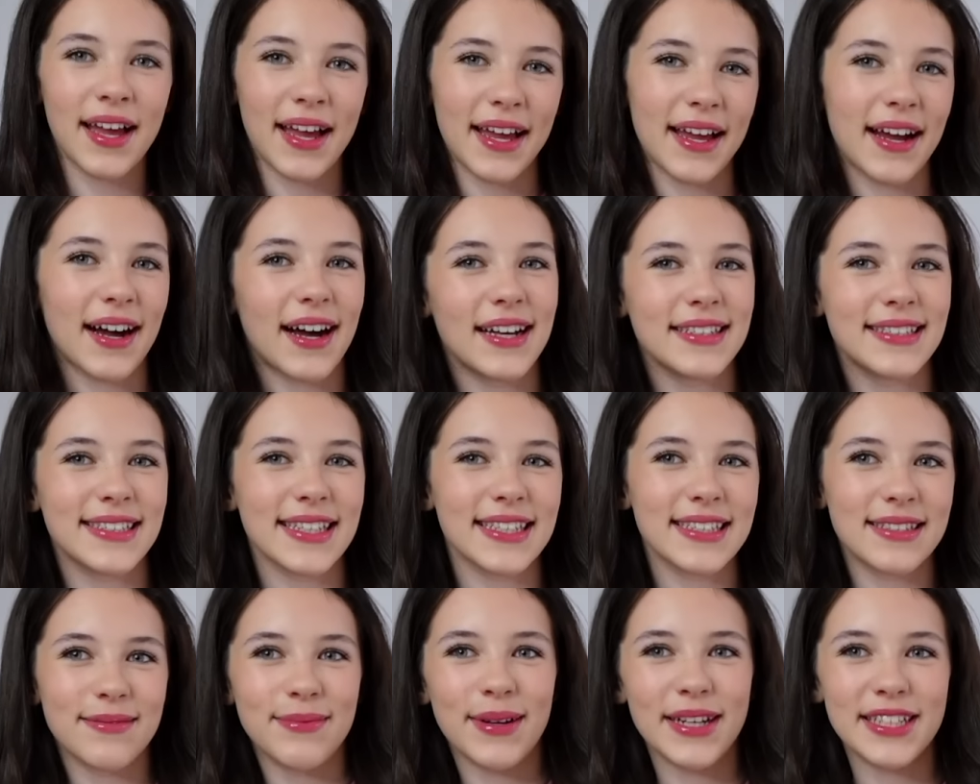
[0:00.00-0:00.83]
Hey guys,
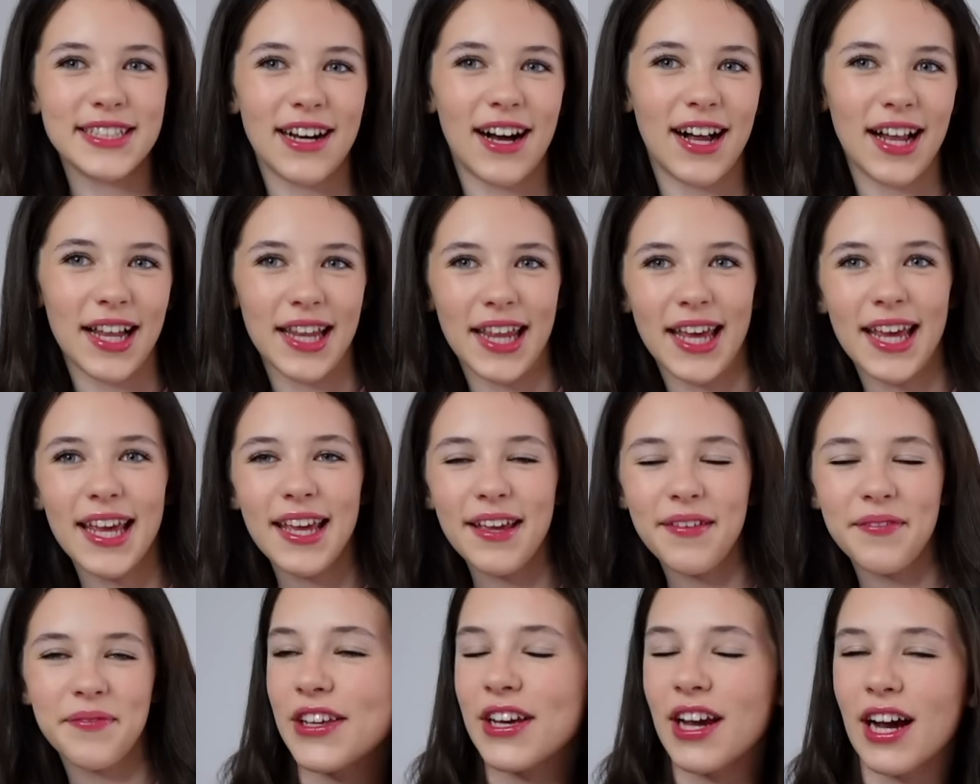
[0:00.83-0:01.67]
it's me
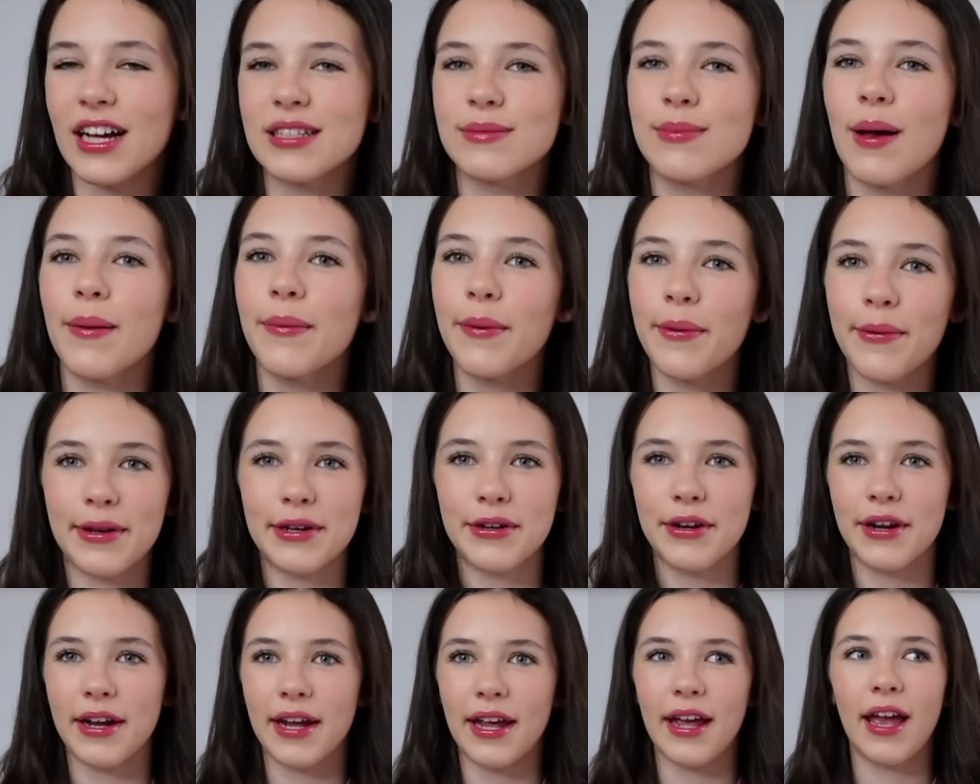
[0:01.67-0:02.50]
Charlie. You guys might be
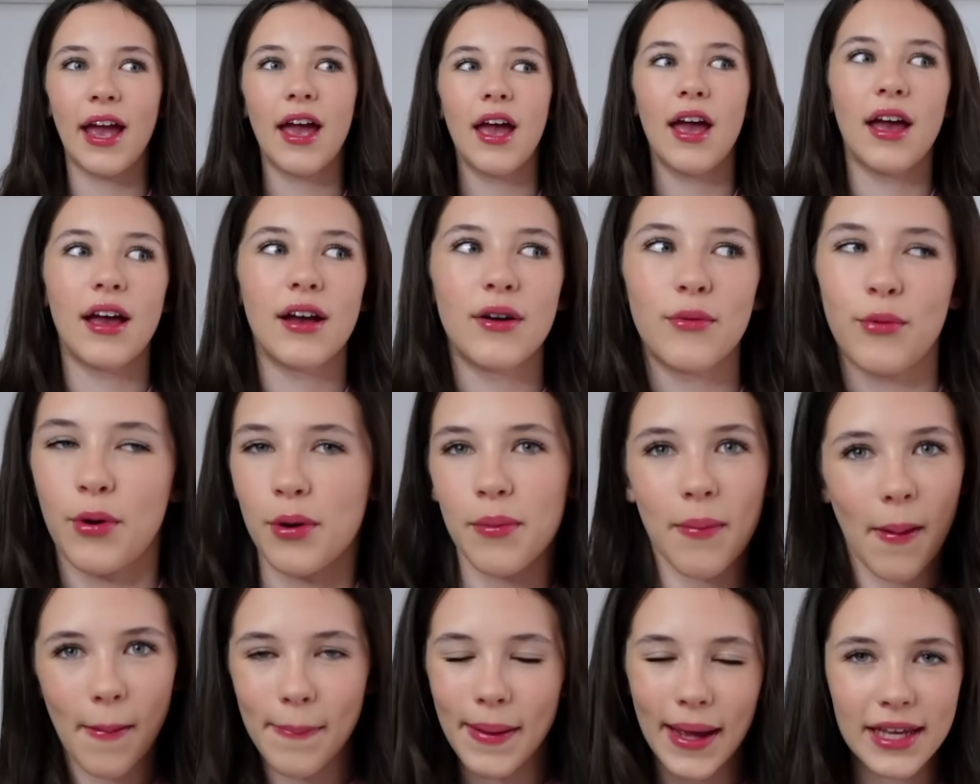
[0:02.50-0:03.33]
wondering, what
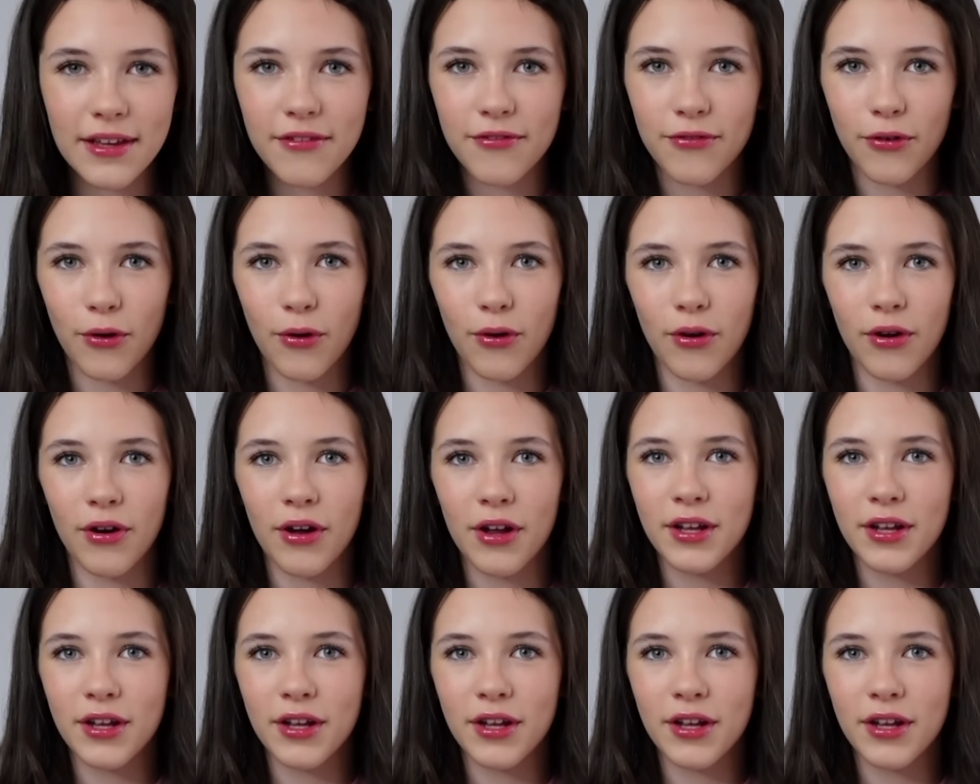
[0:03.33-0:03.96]
am I packing for?